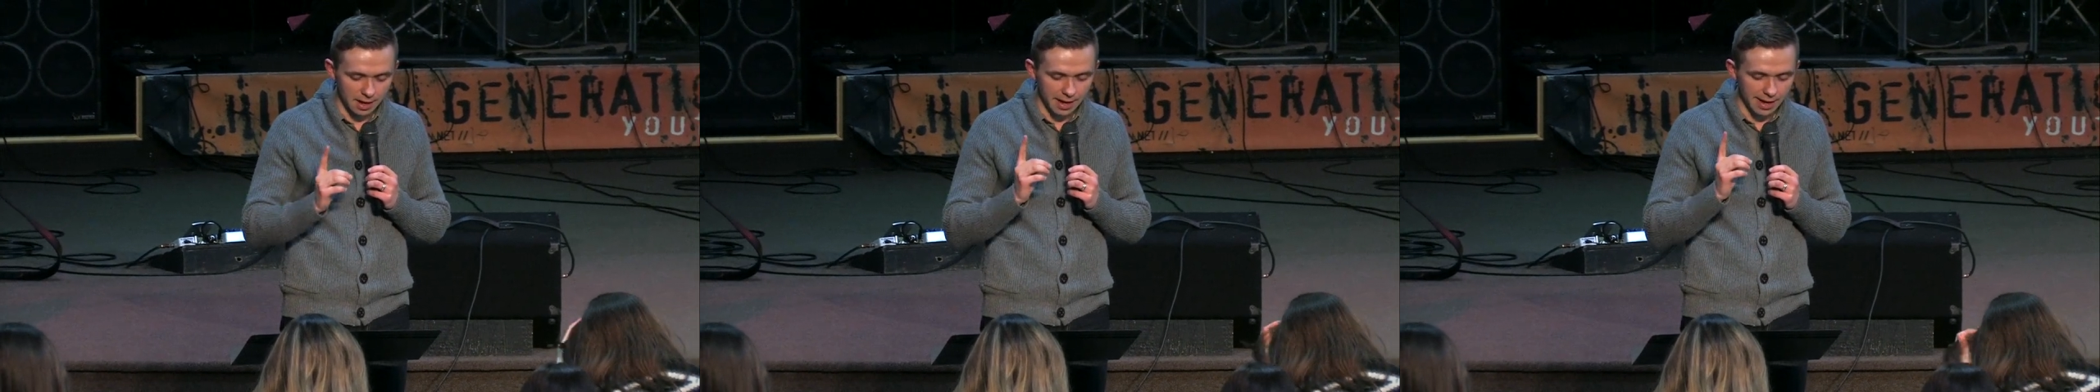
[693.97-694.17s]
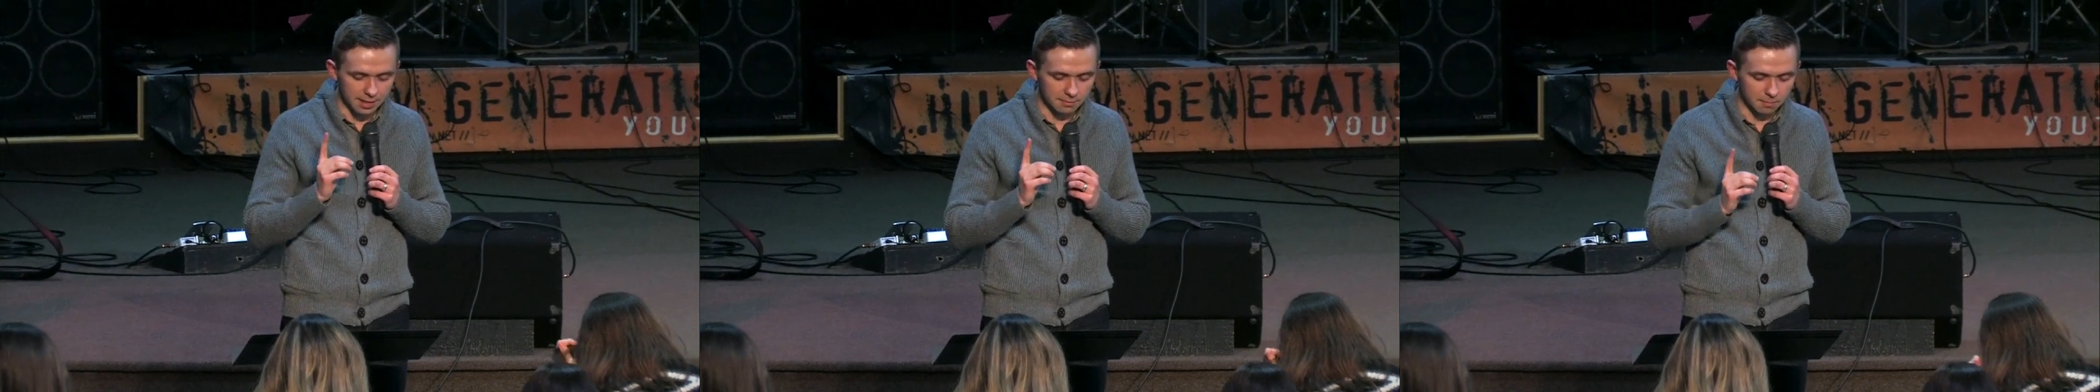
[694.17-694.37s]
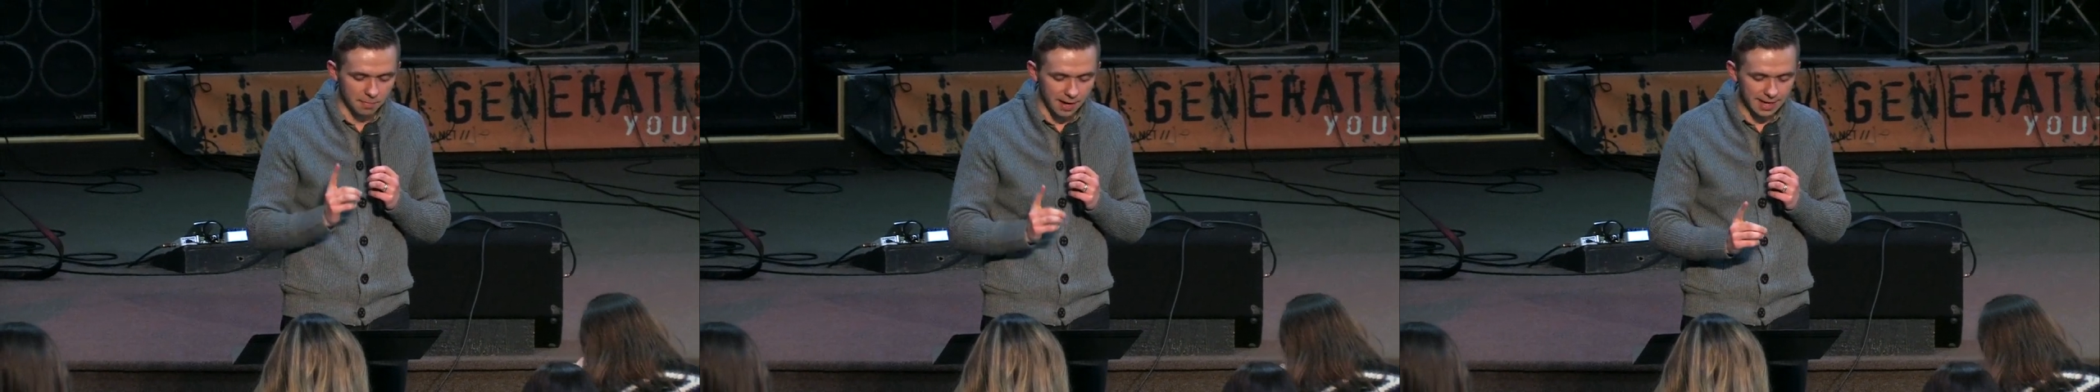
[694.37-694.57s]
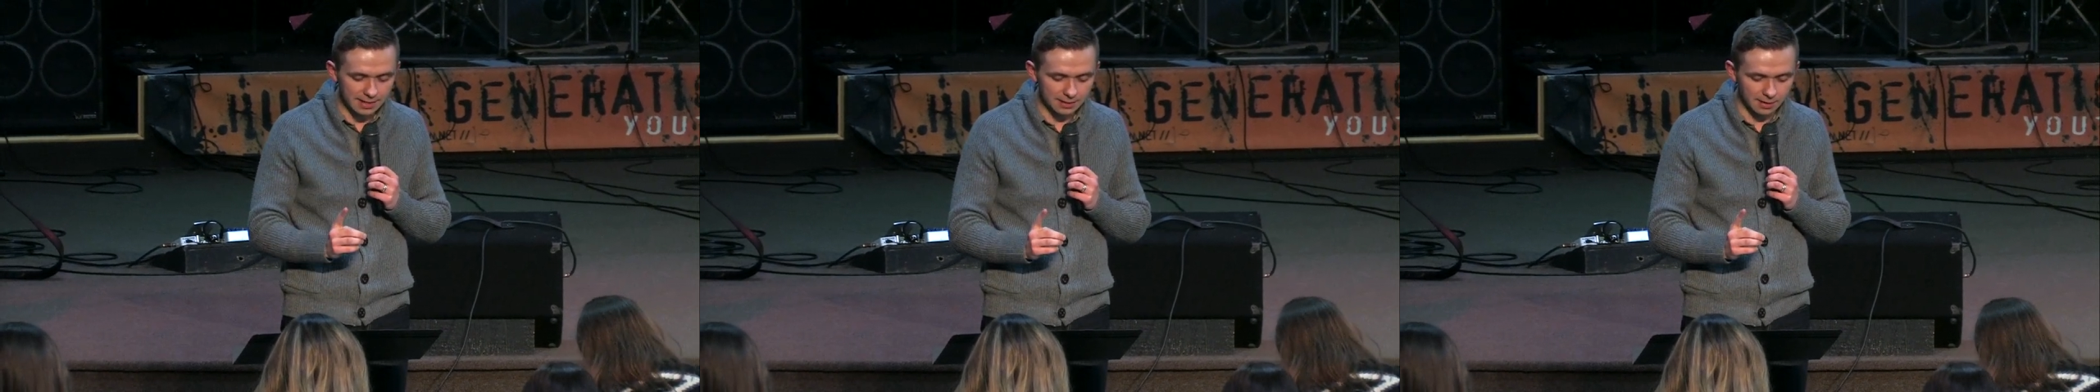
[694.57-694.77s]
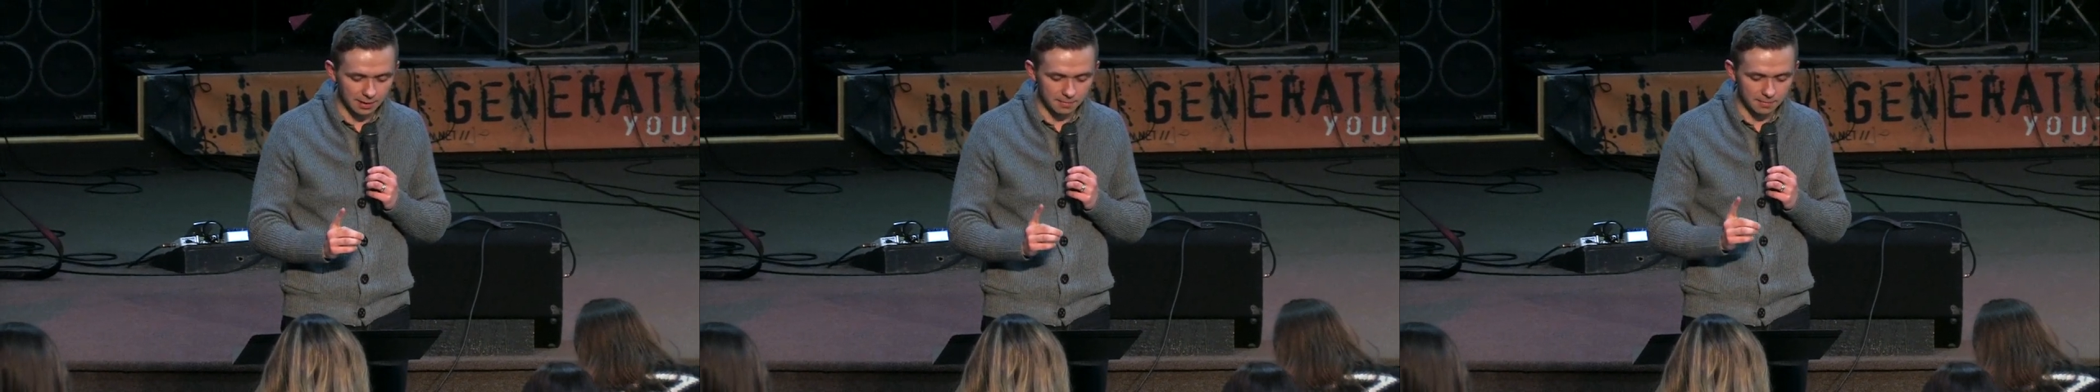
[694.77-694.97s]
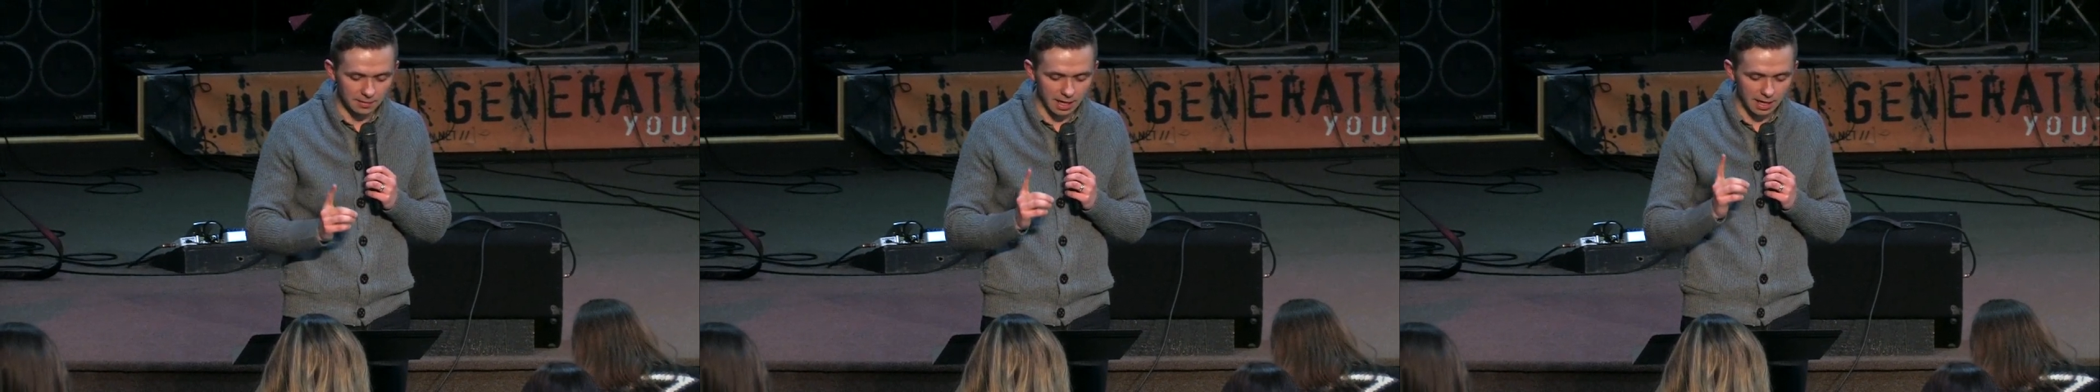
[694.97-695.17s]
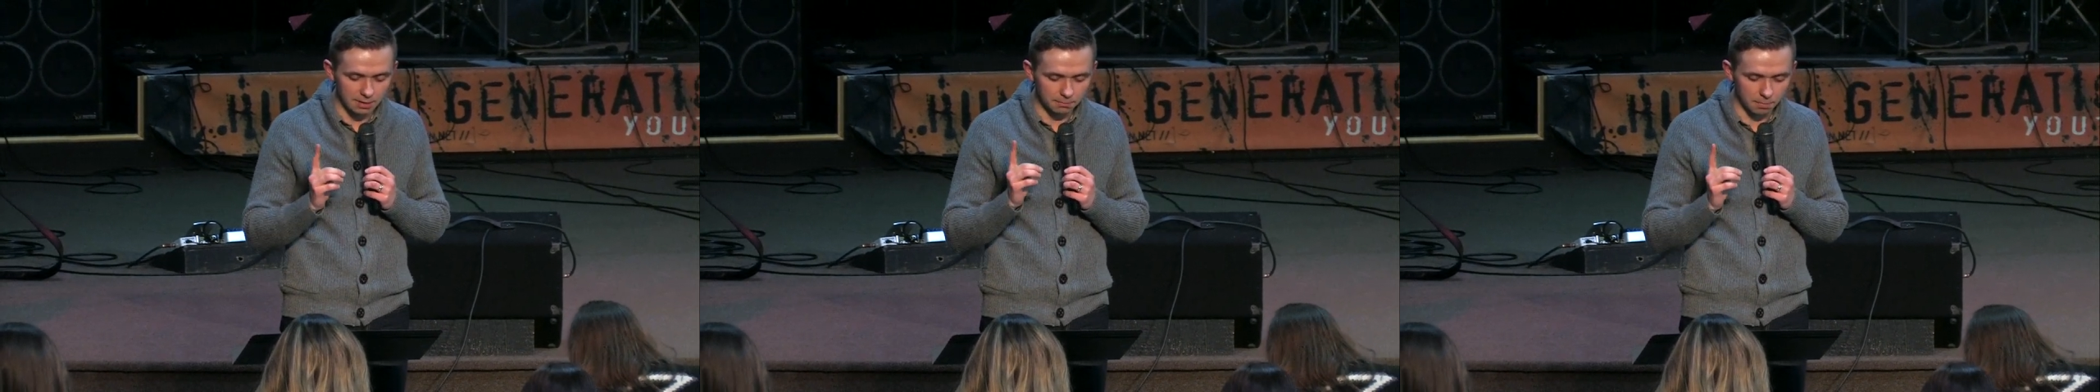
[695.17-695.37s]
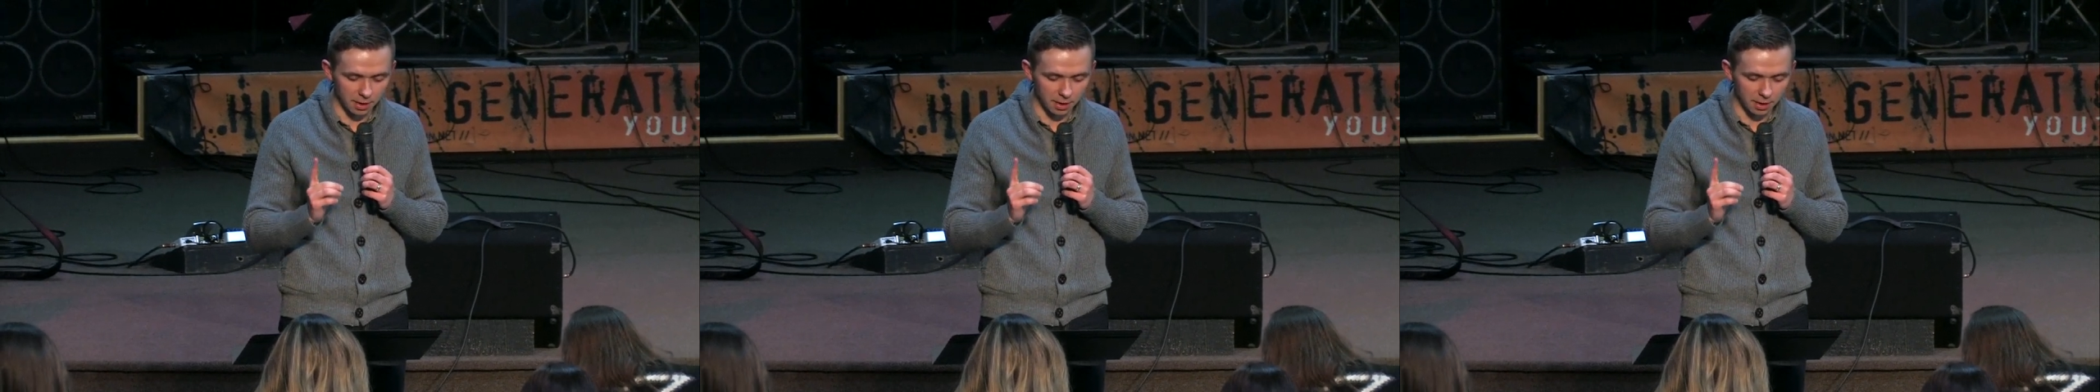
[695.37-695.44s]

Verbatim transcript: and bind them in